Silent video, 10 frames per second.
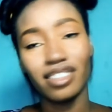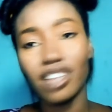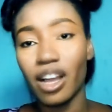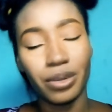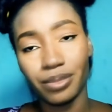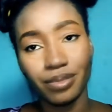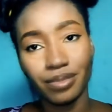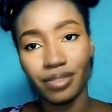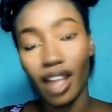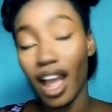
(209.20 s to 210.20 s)
No,
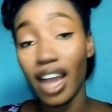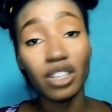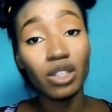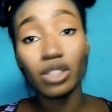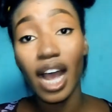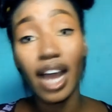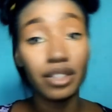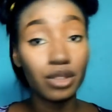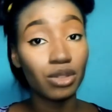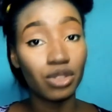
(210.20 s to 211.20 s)
I don't
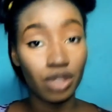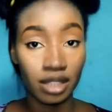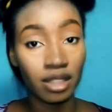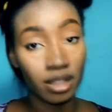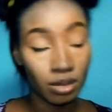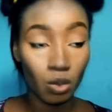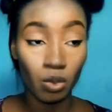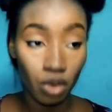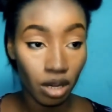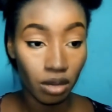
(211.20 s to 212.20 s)
handle stress
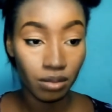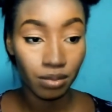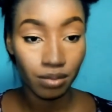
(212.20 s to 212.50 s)
well.